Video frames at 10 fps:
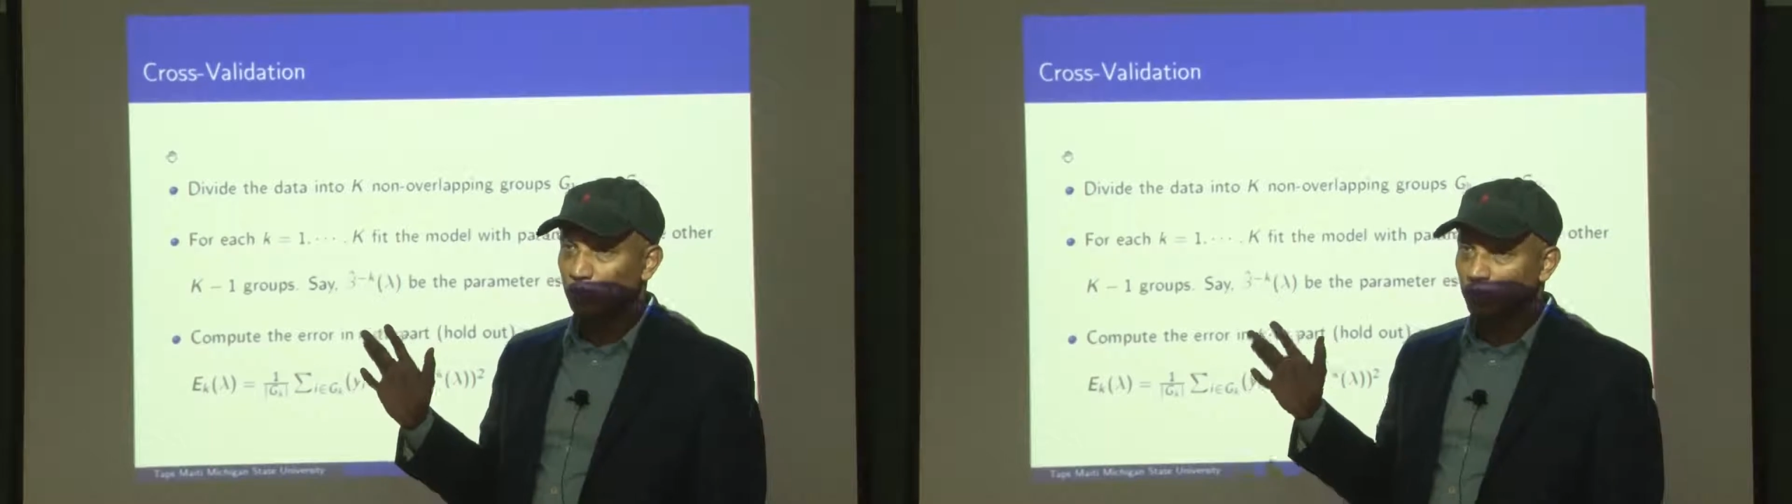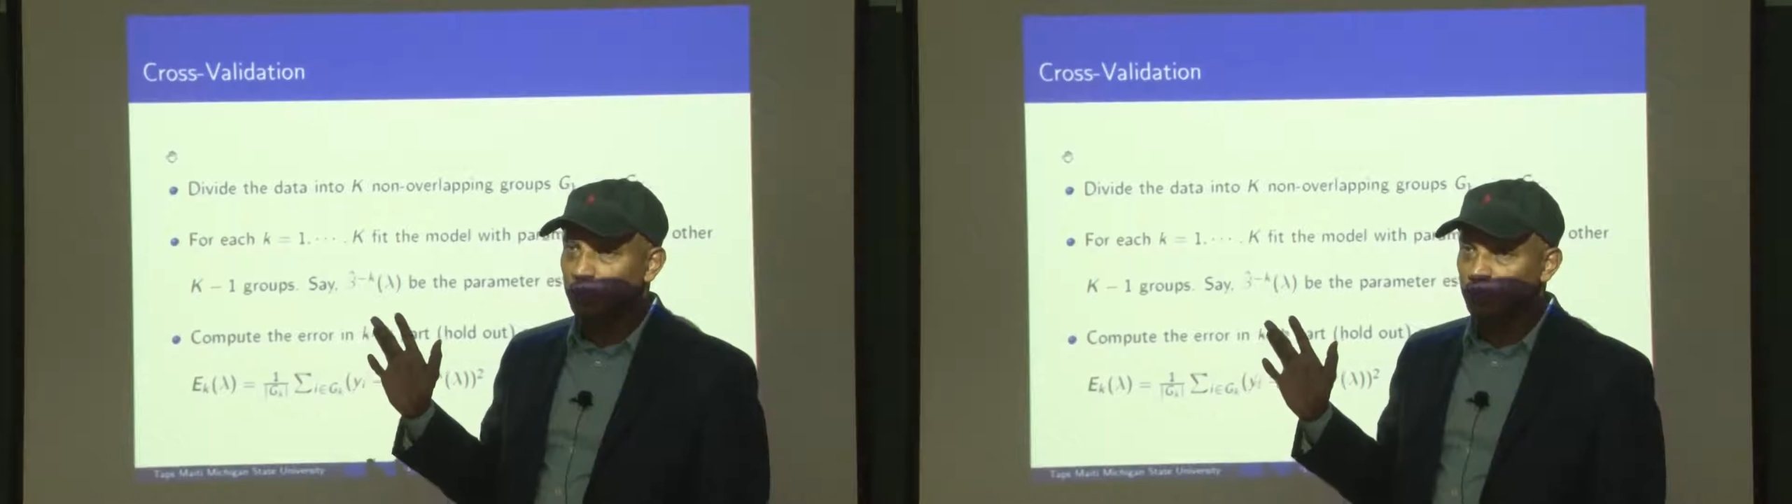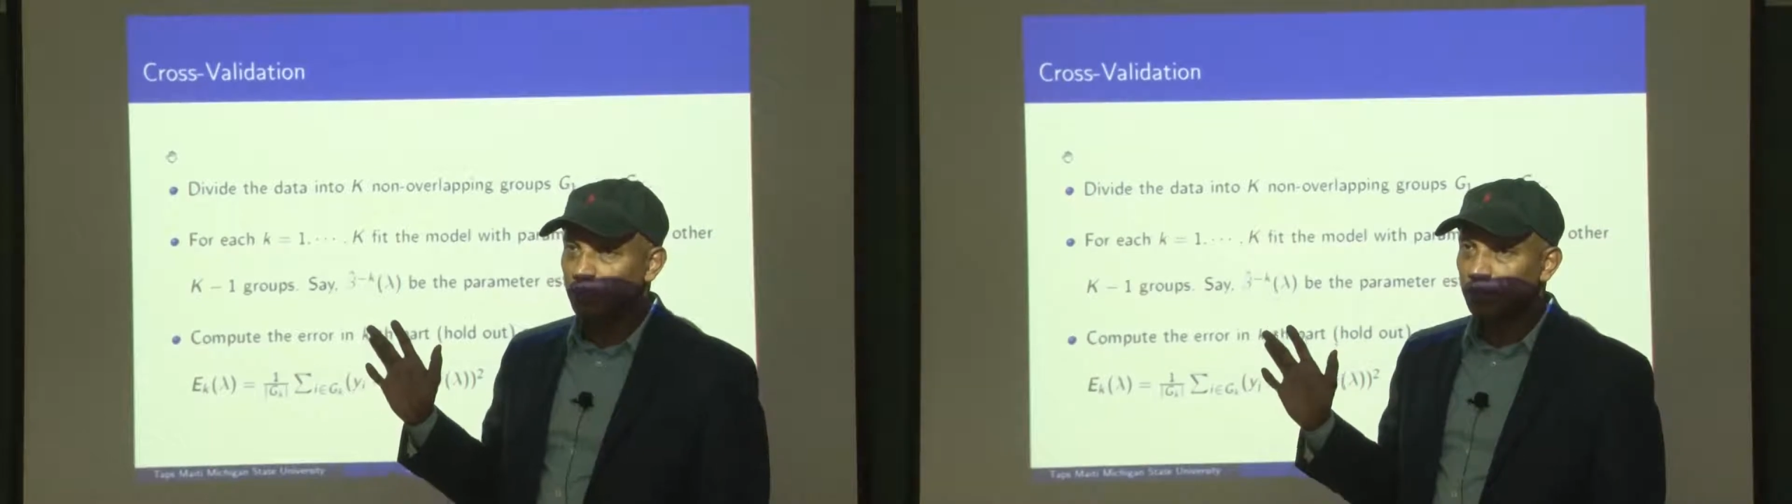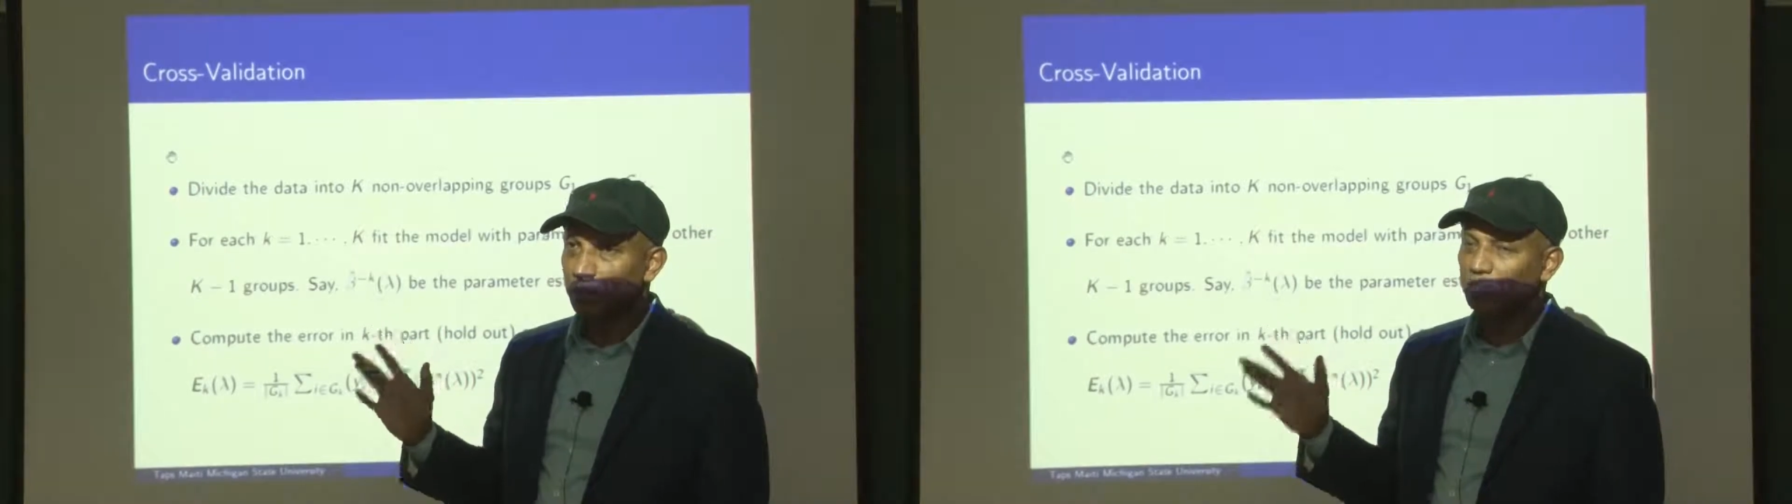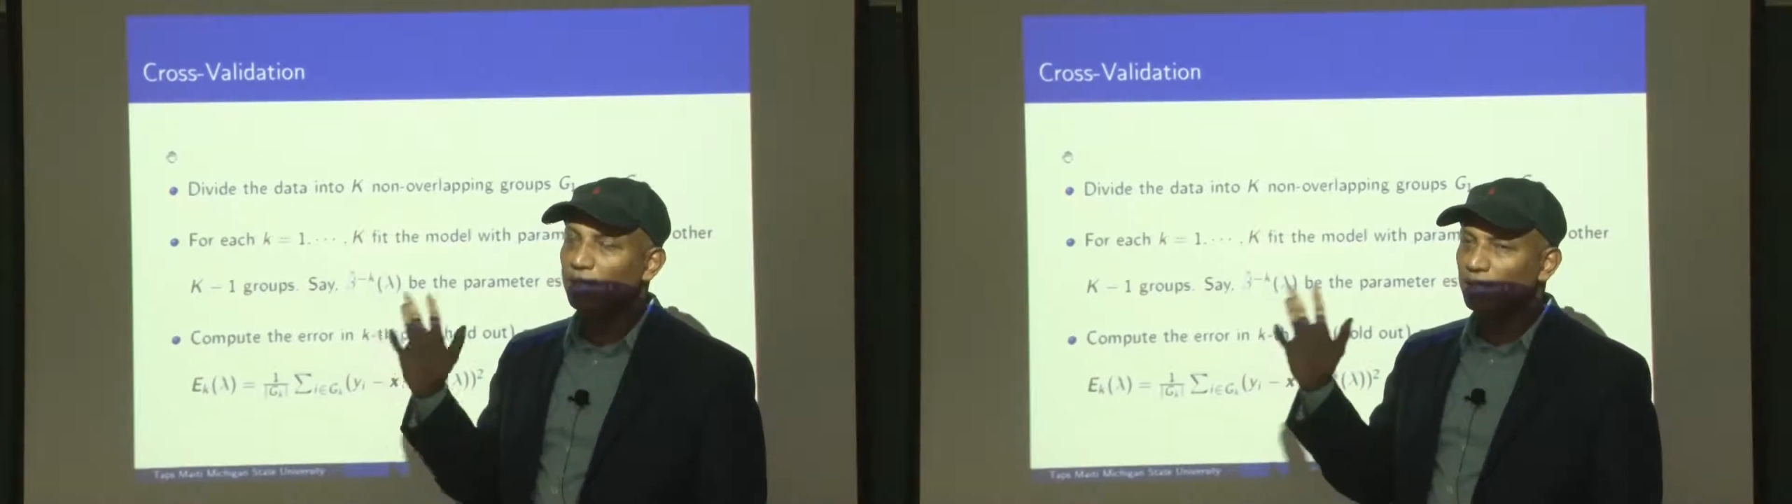right?
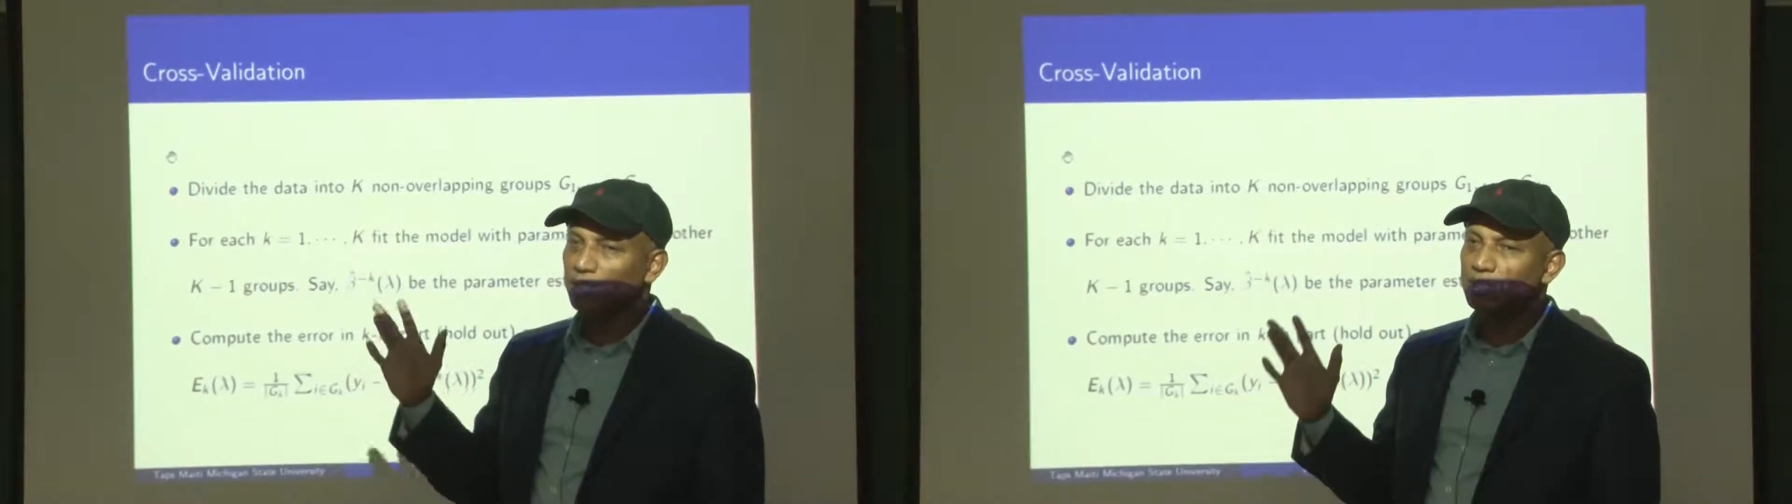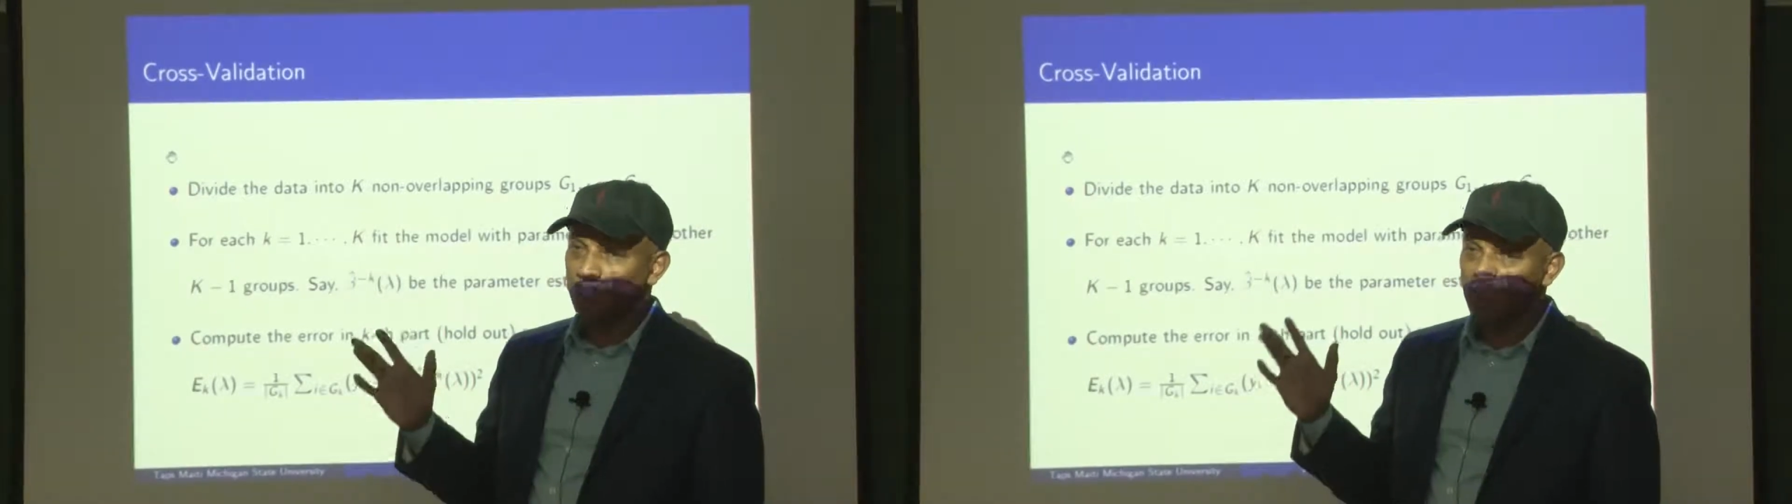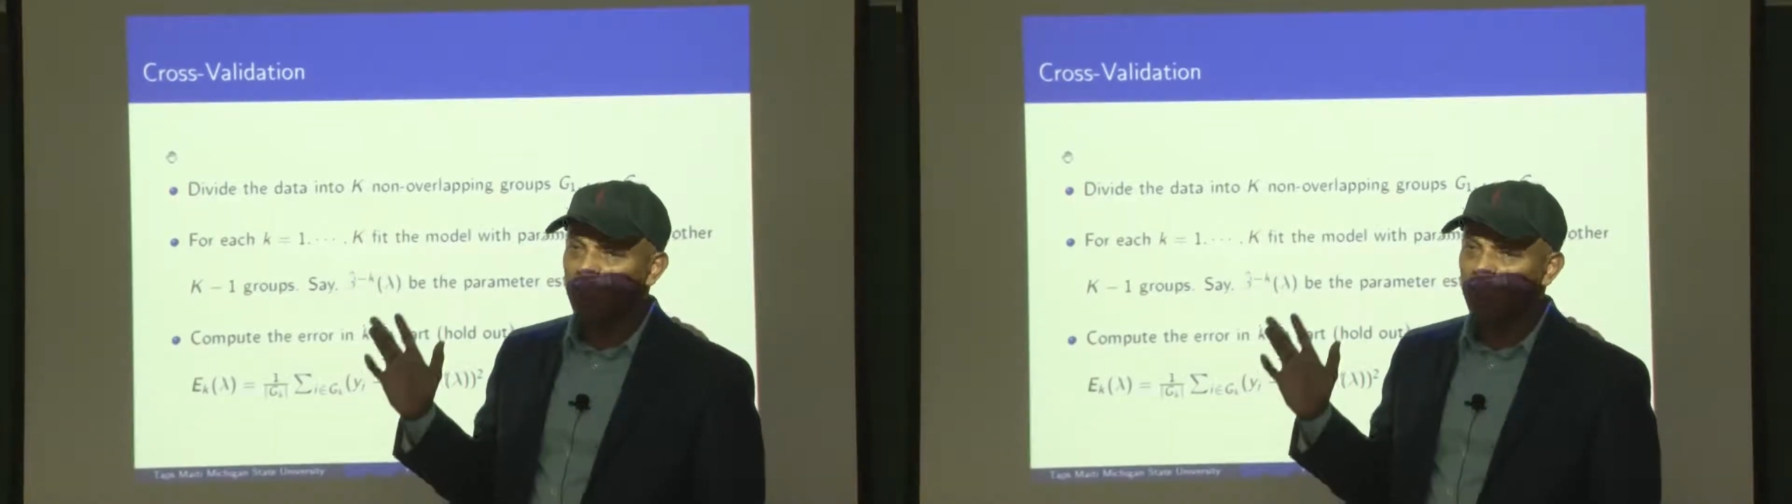Mathematically still